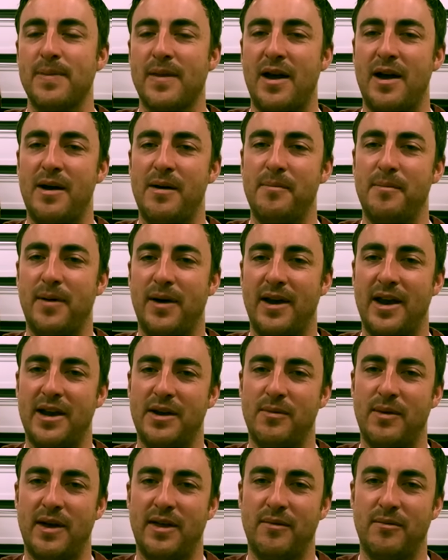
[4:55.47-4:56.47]
Um, but
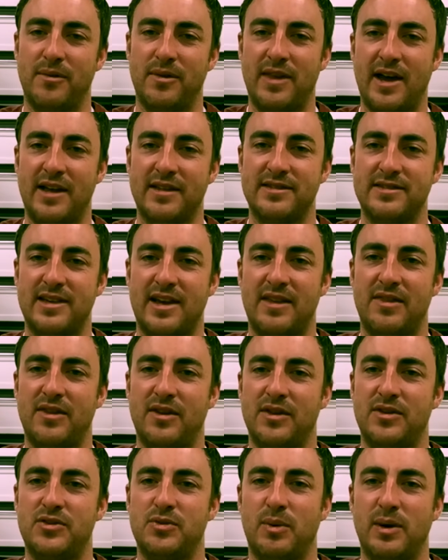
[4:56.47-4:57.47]
anyway, with that said,
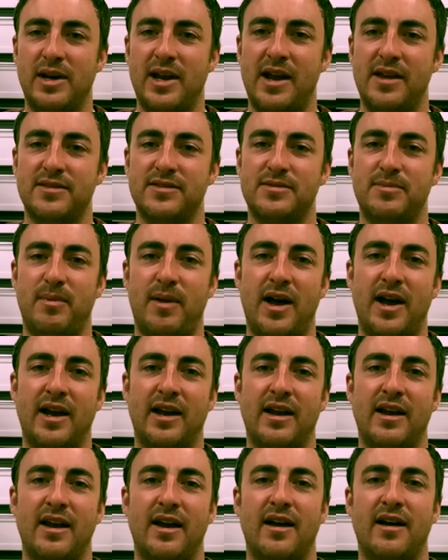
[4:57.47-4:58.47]
the 28
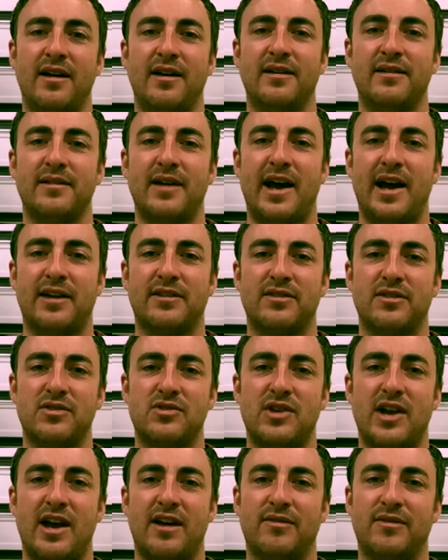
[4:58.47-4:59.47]
spline uh, axle
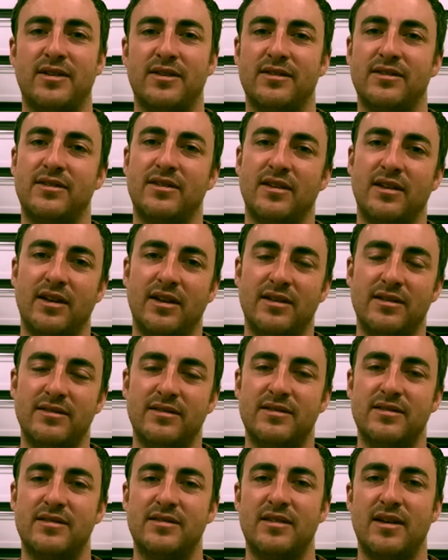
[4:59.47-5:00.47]
shaft is uh,
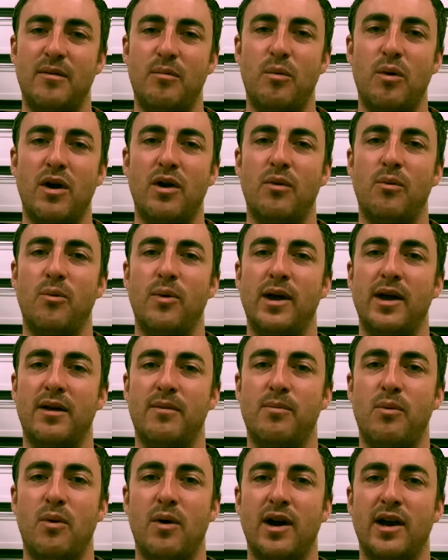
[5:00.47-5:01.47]
somewhat a
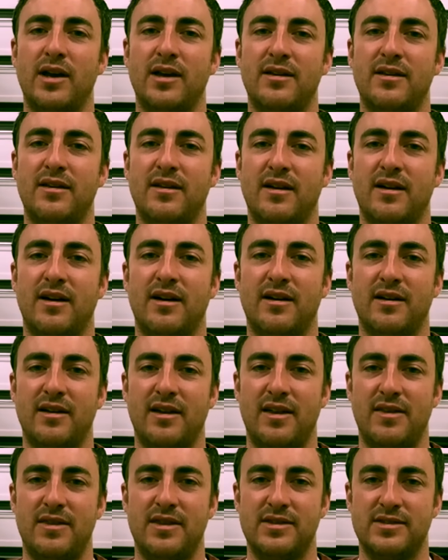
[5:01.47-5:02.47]
weak point uh,
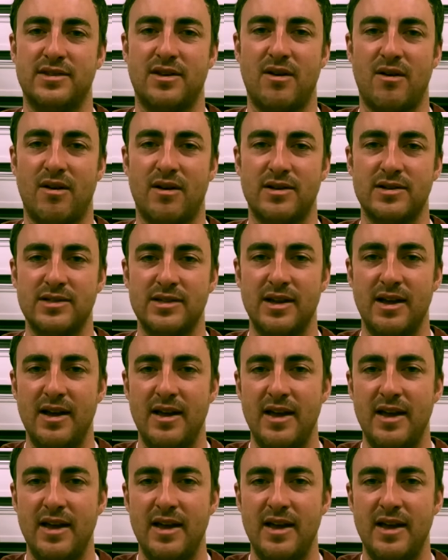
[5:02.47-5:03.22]
in these cars.